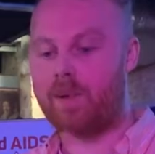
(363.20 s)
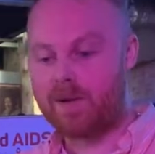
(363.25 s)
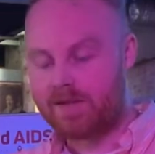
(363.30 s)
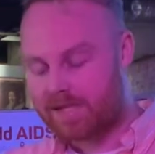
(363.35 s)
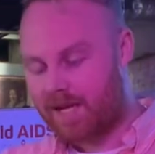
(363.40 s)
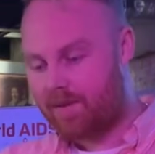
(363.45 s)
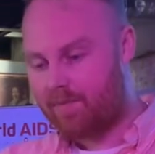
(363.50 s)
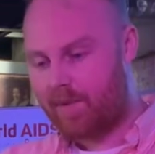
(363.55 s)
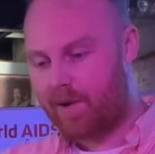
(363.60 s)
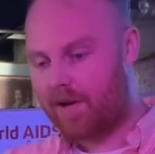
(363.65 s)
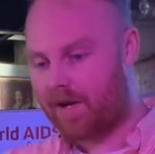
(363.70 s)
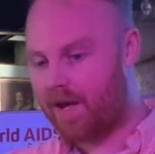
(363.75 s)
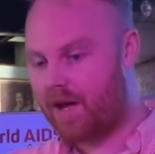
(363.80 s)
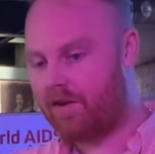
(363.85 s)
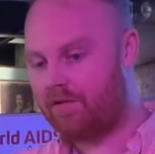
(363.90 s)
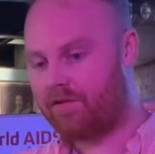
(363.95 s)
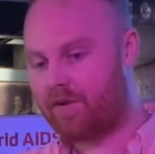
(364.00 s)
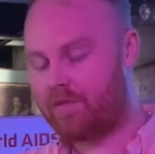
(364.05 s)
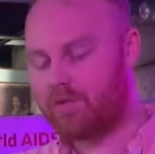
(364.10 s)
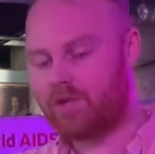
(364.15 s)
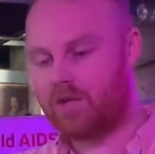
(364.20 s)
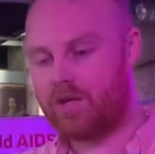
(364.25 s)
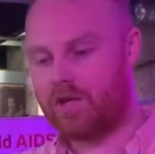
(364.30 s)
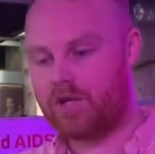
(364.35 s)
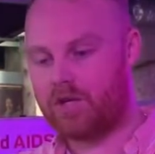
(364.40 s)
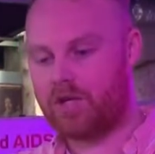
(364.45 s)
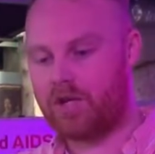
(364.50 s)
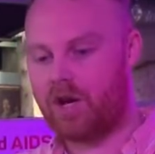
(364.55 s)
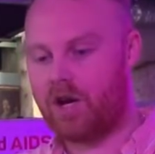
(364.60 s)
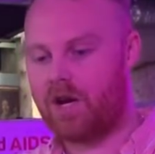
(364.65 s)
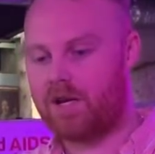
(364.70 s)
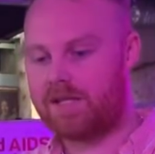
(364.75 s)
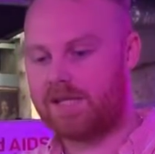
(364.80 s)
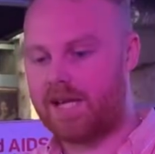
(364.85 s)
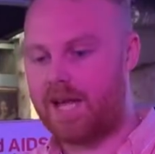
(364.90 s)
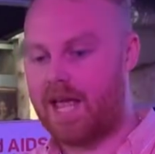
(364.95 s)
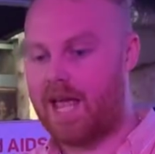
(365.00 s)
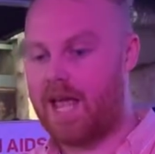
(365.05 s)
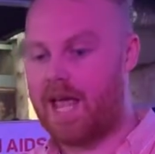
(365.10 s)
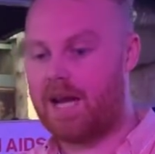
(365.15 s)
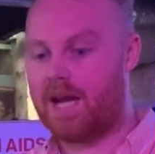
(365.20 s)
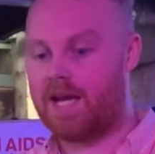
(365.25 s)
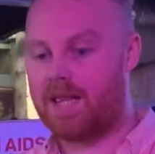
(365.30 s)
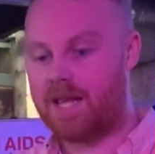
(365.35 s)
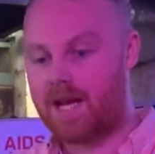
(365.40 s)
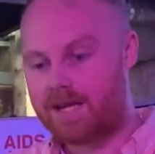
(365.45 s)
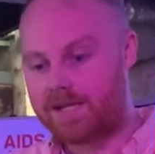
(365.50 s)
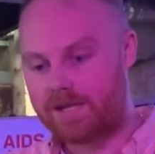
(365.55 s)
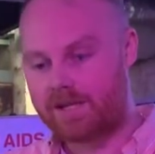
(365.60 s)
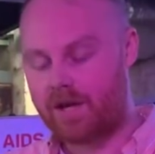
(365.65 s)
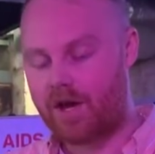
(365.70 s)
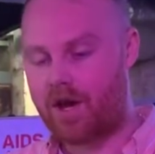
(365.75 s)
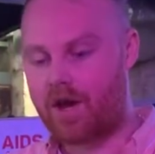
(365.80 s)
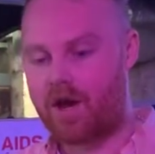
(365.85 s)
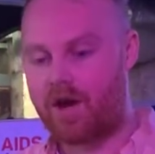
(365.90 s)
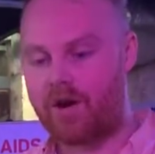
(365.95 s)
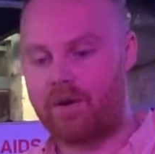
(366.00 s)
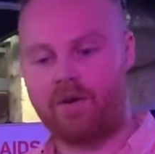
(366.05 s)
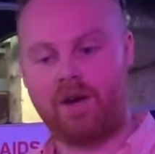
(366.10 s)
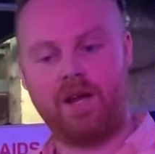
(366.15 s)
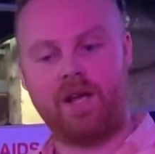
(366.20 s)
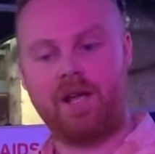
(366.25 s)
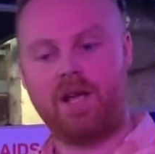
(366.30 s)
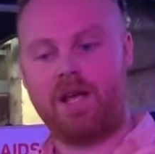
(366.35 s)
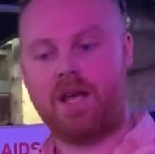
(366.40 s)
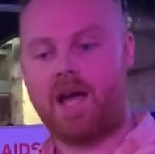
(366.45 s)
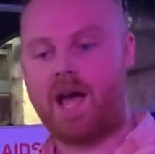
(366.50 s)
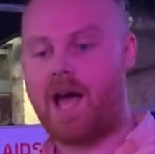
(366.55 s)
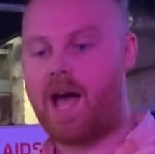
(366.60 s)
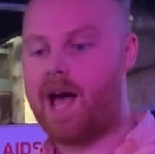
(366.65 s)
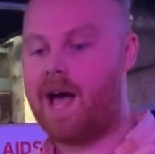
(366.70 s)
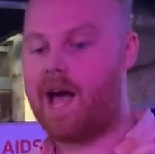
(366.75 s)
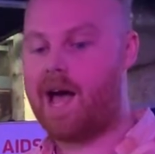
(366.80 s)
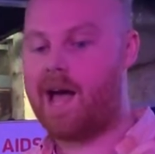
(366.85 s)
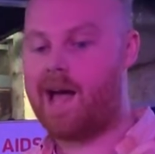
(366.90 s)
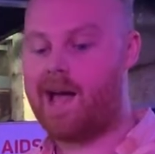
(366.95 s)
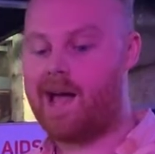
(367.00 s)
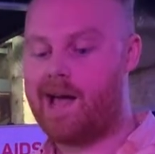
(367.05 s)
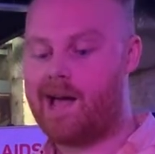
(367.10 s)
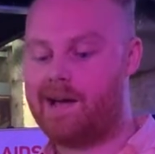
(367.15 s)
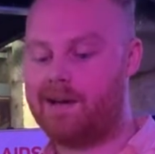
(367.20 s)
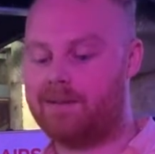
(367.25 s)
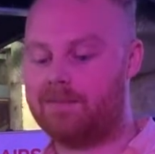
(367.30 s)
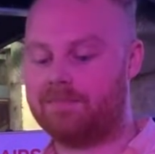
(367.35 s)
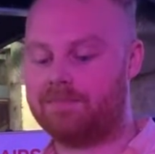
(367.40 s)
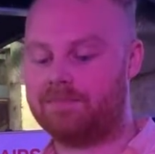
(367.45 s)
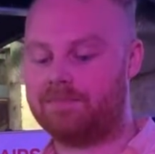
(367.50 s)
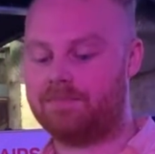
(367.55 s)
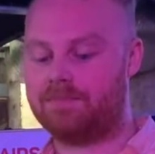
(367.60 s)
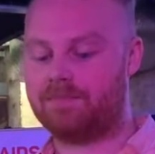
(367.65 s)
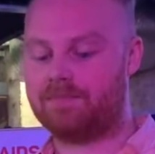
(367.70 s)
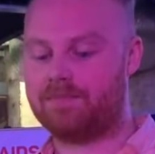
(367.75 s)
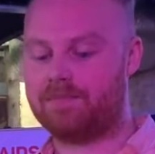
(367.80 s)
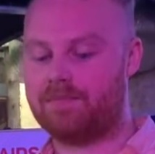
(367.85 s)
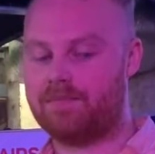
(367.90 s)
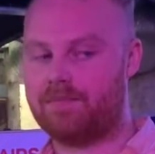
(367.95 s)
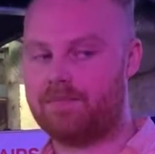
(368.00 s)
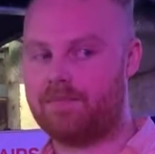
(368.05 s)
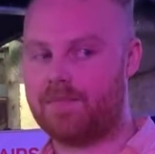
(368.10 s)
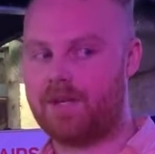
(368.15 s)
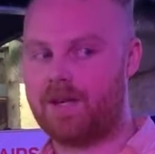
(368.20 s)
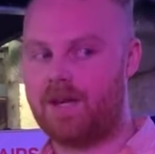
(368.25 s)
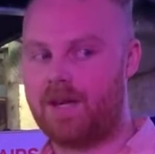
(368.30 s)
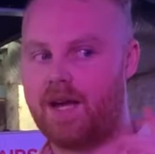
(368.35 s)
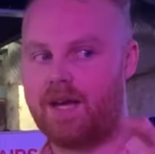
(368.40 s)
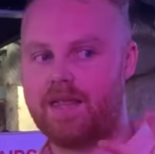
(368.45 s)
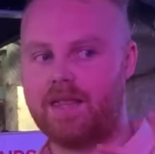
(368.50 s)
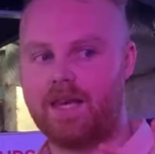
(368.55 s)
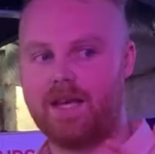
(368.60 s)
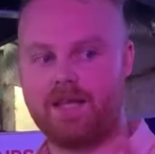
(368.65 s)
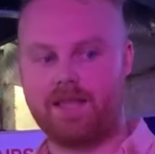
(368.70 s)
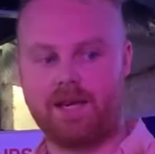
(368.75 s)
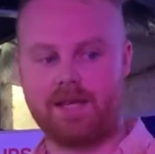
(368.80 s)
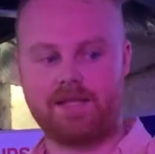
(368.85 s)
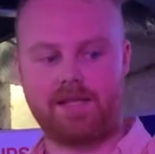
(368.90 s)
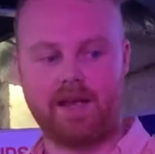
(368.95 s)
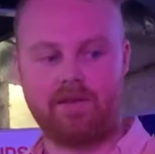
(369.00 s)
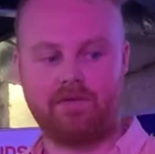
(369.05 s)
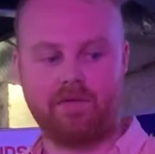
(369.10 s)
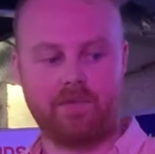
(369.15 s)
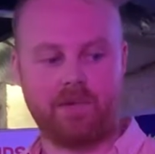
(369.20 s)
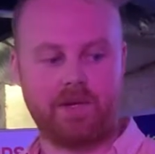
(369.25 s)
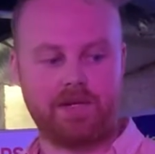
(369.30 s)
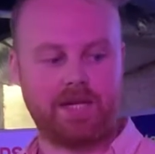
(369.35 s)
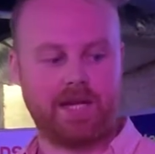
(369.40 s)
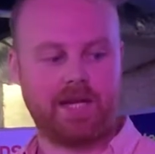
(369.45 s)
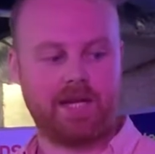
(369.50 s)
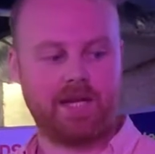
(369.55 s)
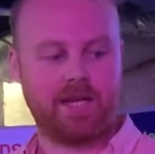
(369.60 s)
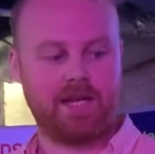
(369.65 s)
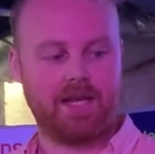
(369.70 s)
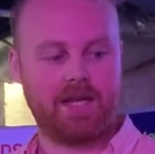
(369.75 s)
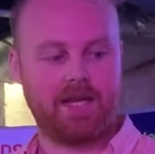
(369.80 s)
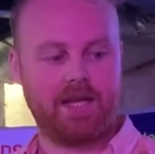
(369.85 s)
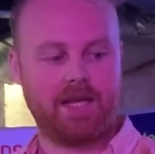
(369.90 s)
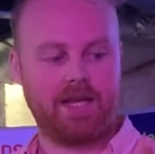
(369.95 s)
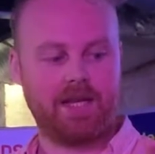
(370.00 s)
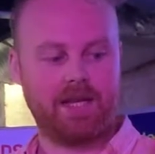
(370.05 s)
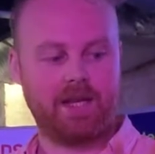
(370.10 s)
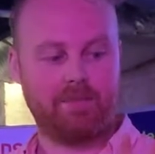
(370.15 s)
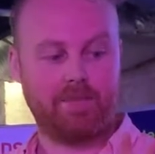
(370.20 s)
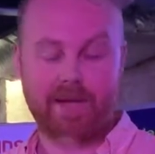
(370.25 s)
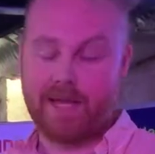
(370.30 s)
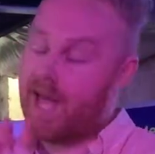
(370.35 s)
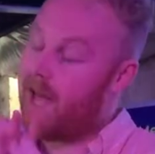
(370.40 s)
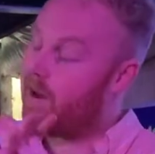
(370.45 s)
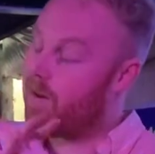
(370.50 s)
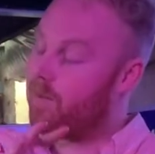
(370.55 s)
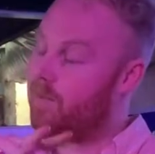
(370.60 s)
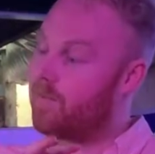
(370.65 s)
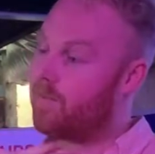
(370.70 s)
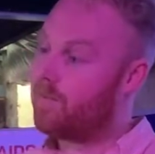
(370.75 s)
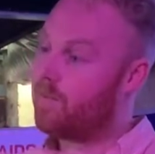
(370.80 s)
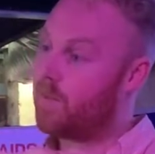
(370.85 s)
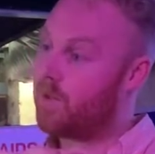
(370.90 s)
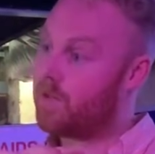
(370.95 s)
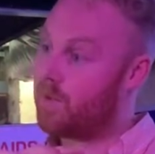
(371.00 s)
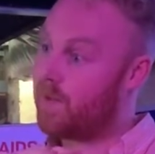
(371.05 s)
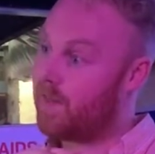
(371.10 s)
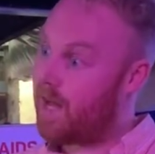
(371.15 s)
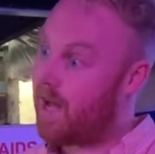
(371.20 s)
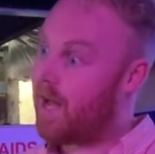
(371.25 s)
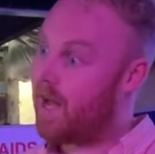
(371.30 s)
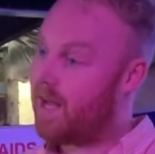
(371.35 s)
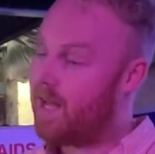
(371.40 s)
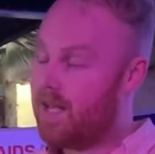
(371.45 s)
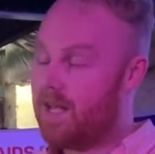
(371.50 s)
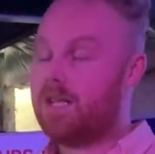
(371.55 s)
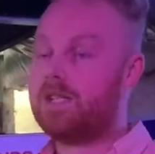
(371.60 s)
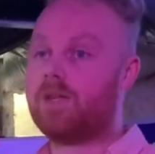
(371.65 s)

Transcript: Bonsai Bonner from Shoot Your Shot in Glasgow. I think that's everybody. But yeah, we're doing that.